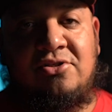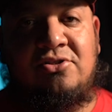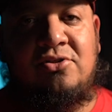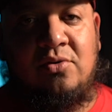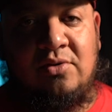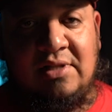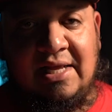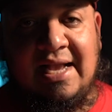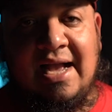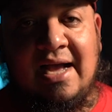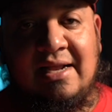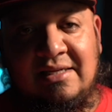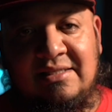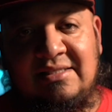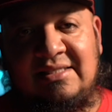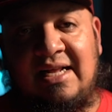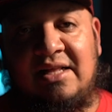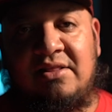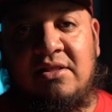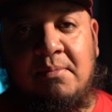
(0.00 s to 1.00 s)
So they kind of
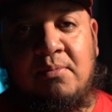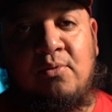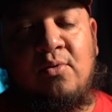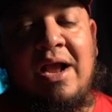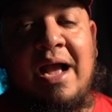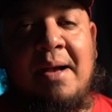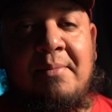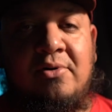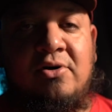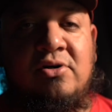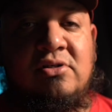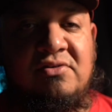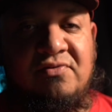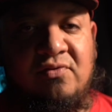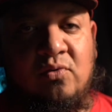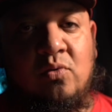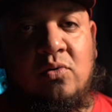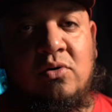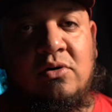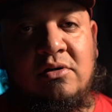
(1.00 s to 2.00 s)
set the parameters
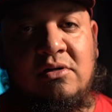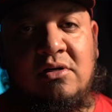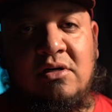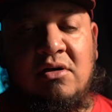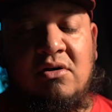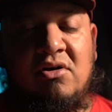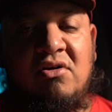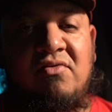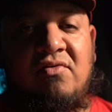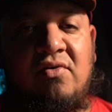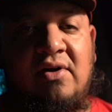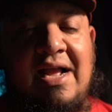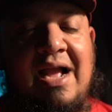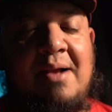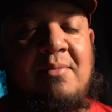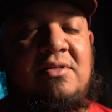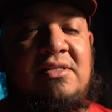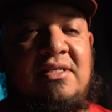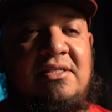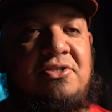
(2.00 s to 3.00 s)
for
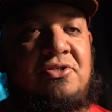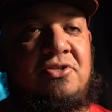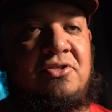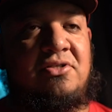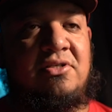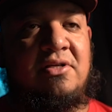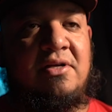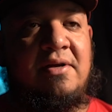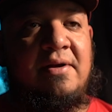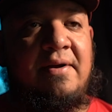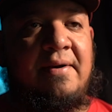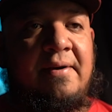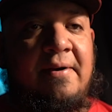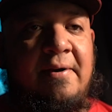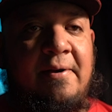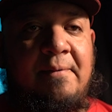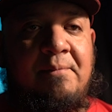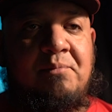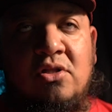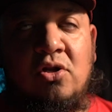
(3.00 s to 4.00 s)
camera sensors.
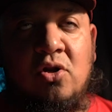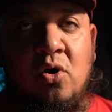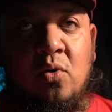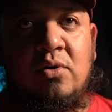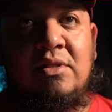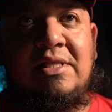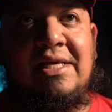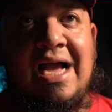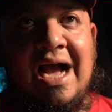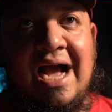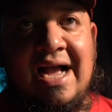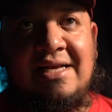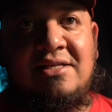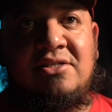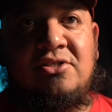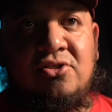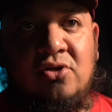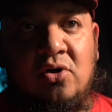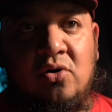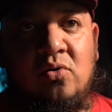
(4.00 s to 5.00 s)
The lower the
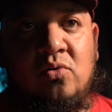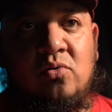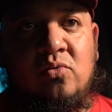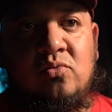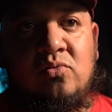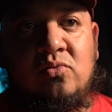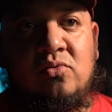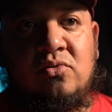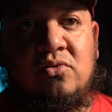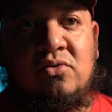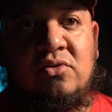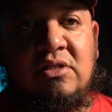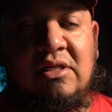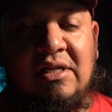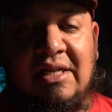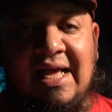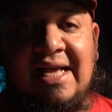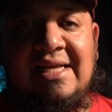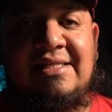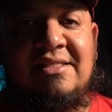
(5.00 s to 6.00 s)
ISO, the
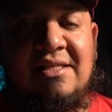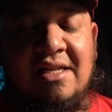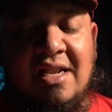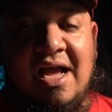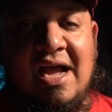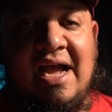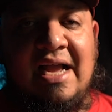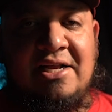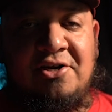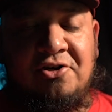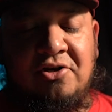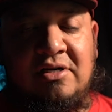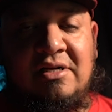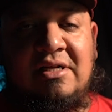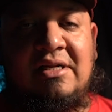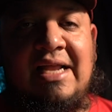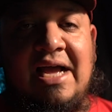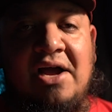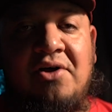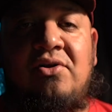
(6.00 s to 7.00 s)
less light you're going
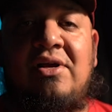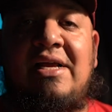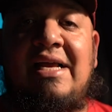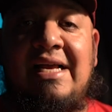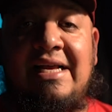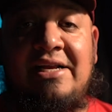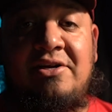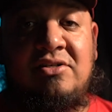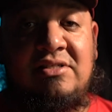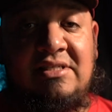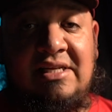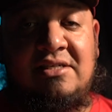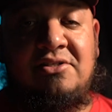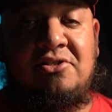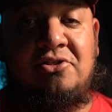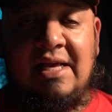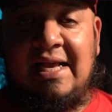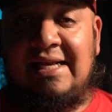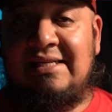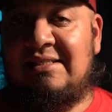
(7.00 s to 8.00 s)
to allow to hit your
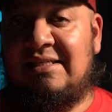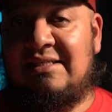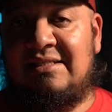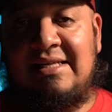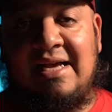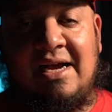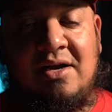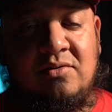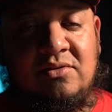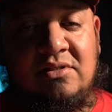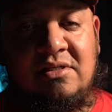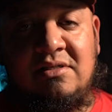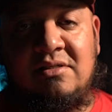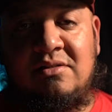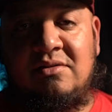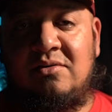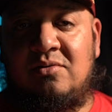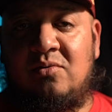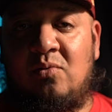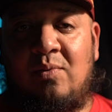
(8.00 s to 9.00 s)
sensor. The
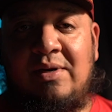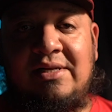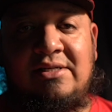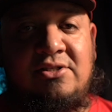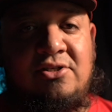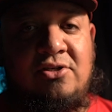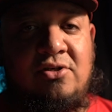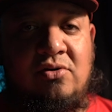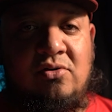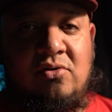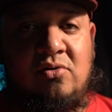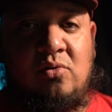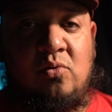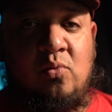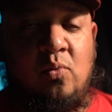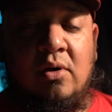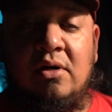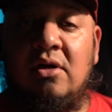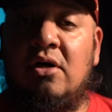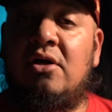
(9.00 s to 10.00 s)
A6000 went to
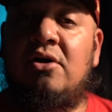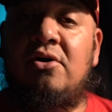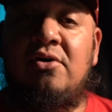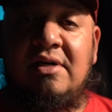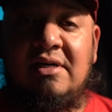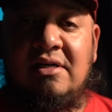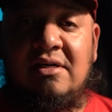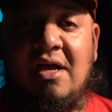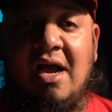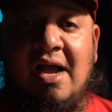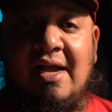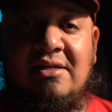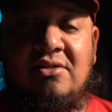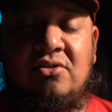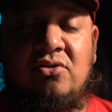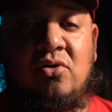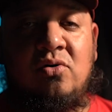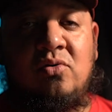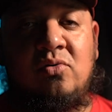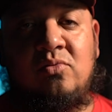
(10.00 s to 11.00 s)
100
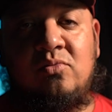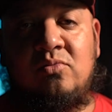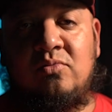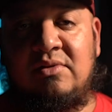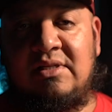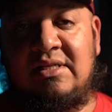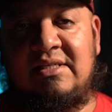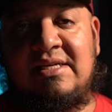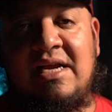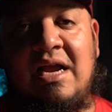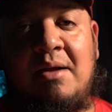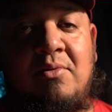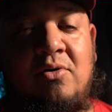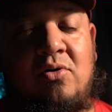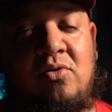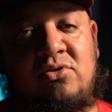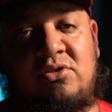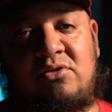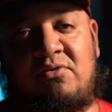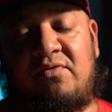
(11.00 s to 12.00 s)
ISO. This camera
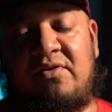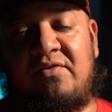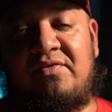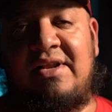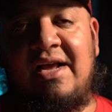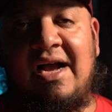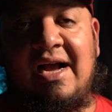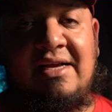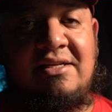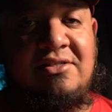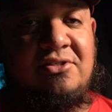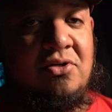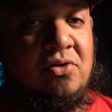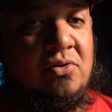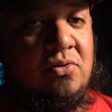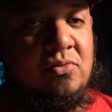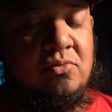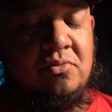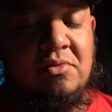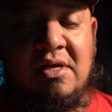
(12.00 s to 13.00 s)
goes to 50
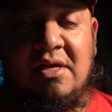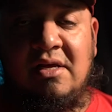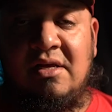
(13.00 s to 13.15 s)
ISO.